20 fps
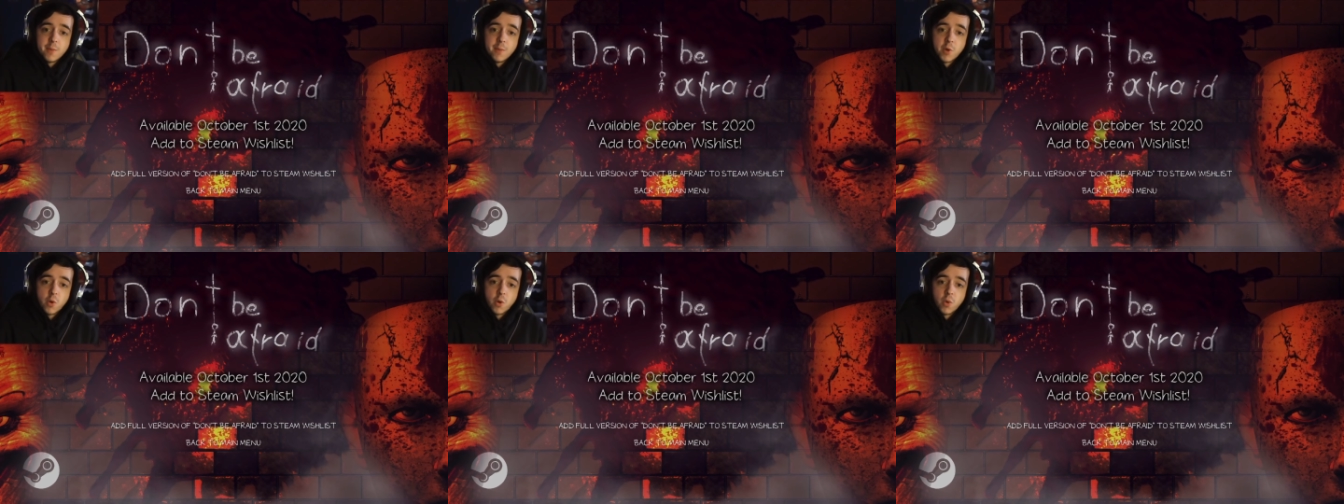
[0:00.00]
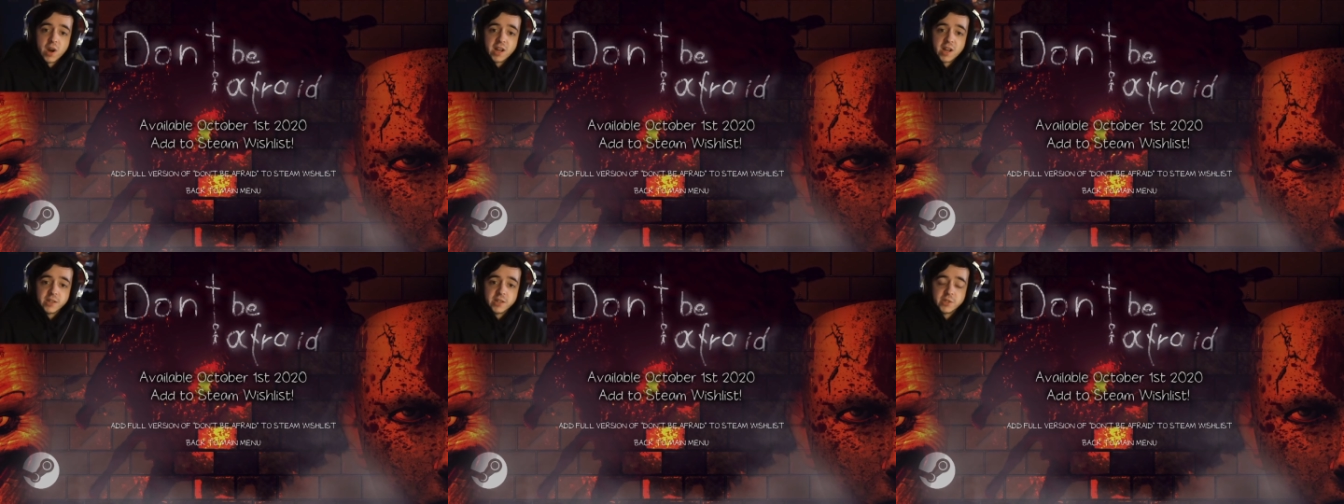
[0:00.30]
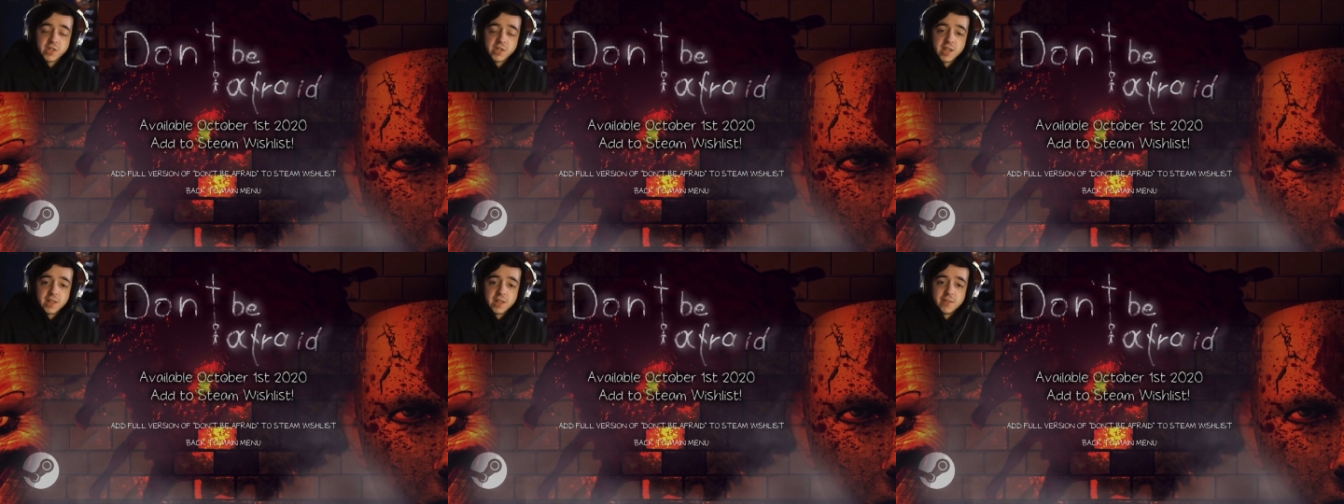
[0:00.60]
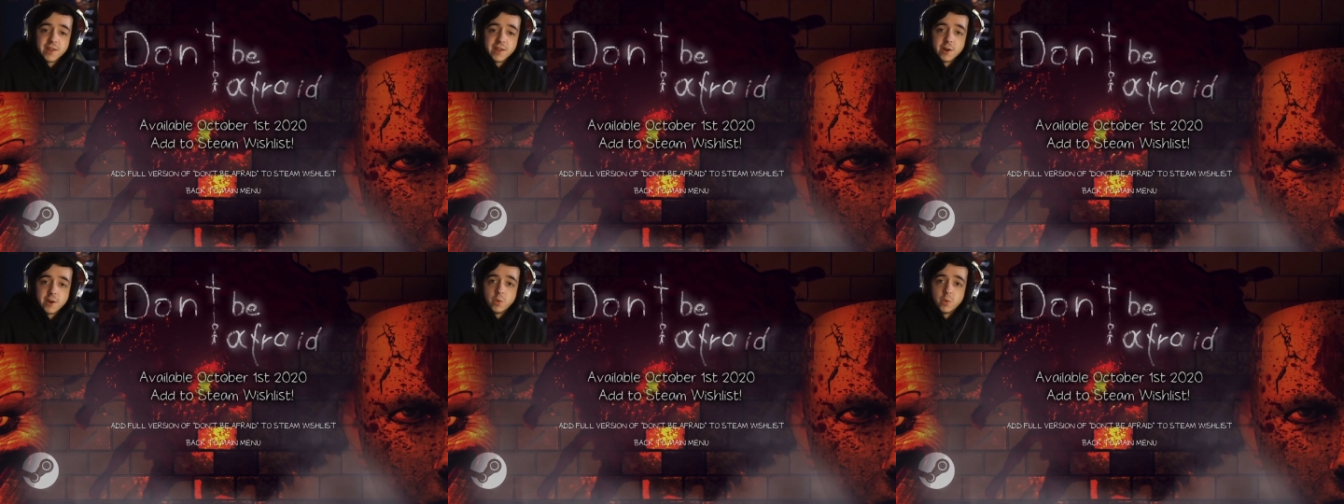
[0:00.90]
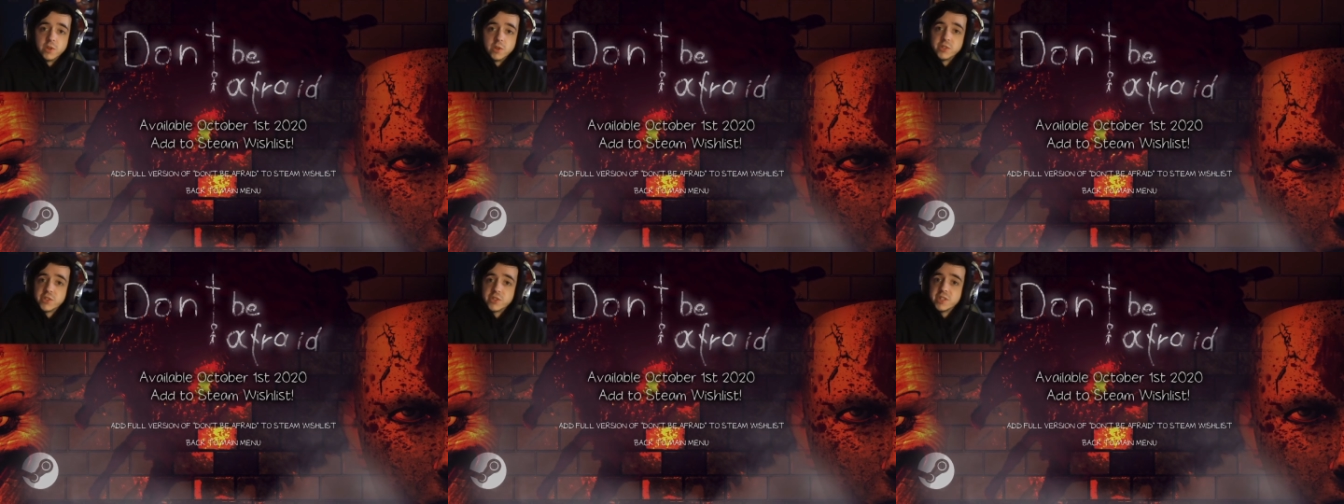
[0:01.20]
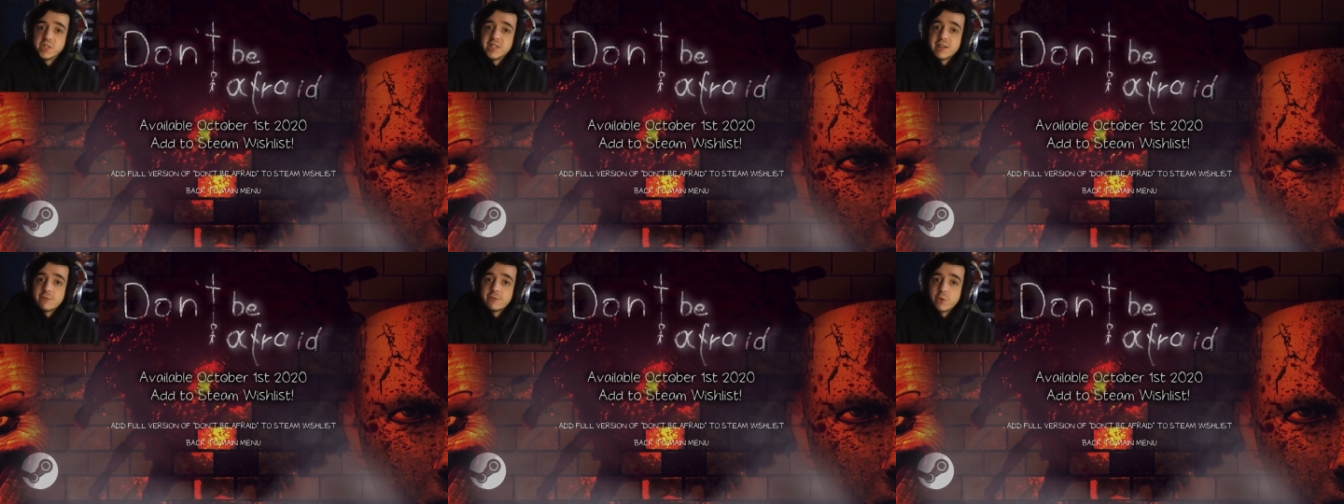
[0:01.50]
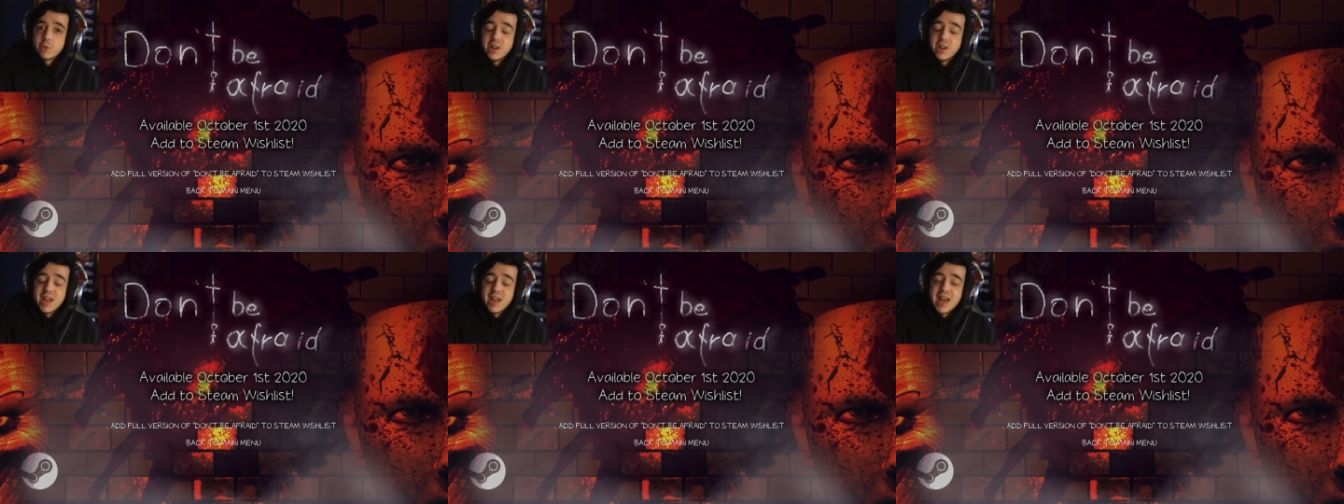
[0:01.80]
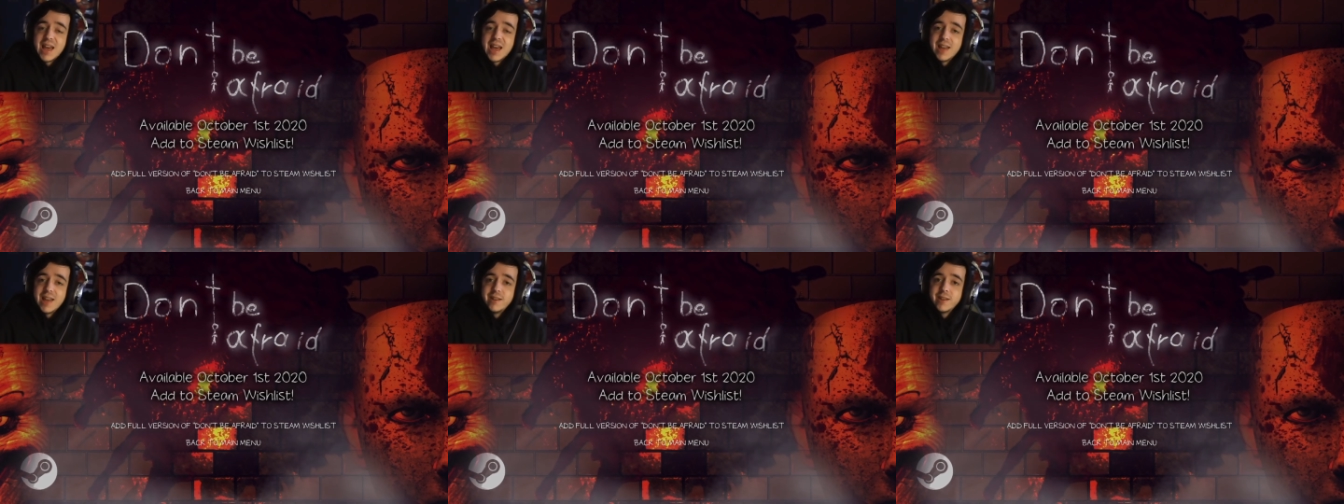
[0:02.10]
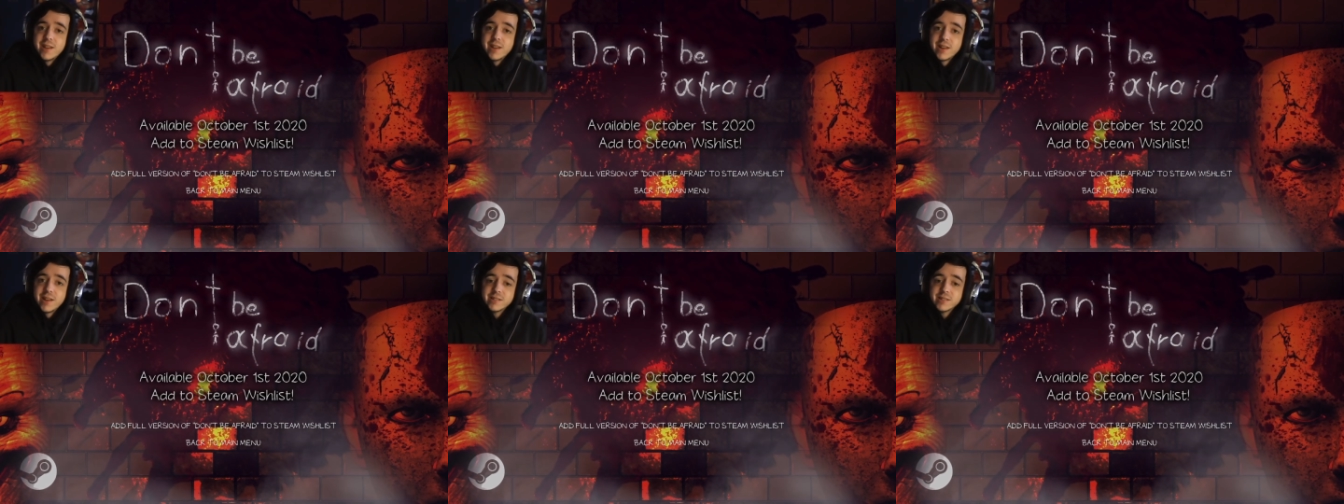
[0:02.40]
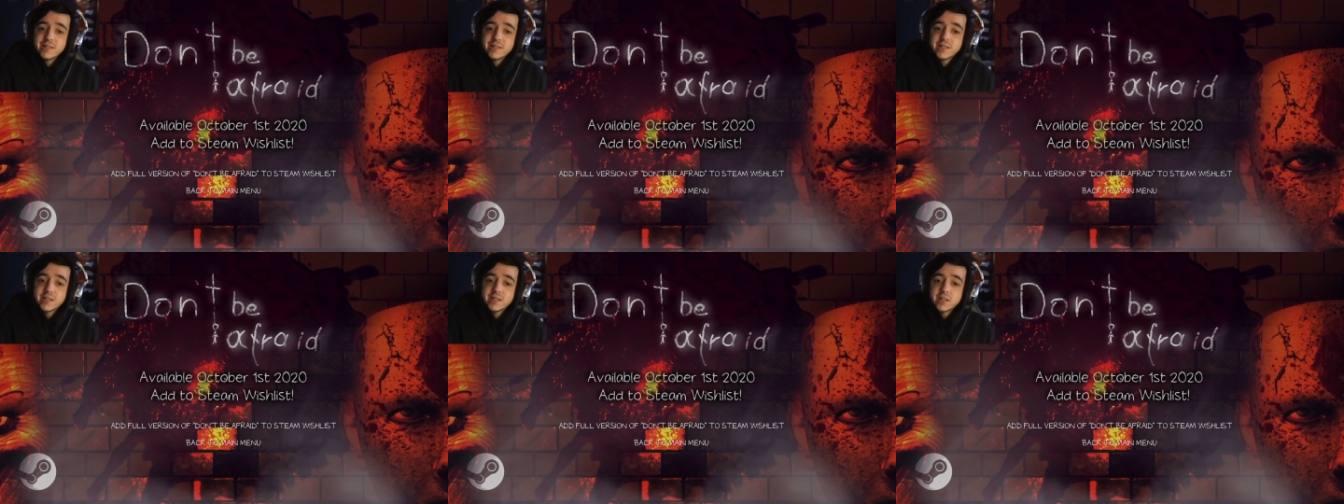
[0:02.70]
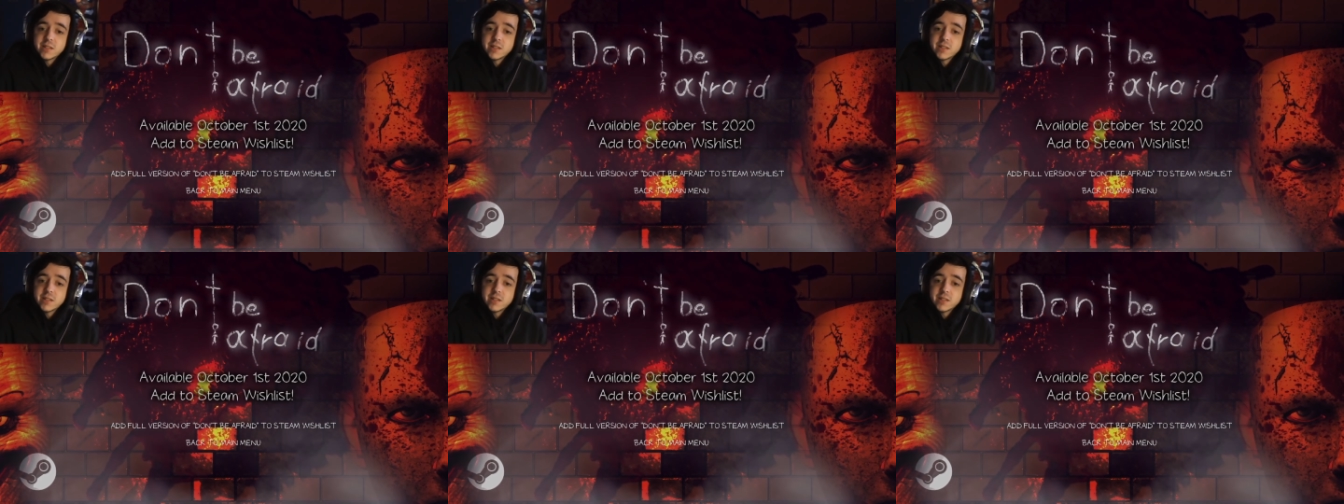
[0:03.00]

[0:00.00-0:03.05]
when I said there was different endings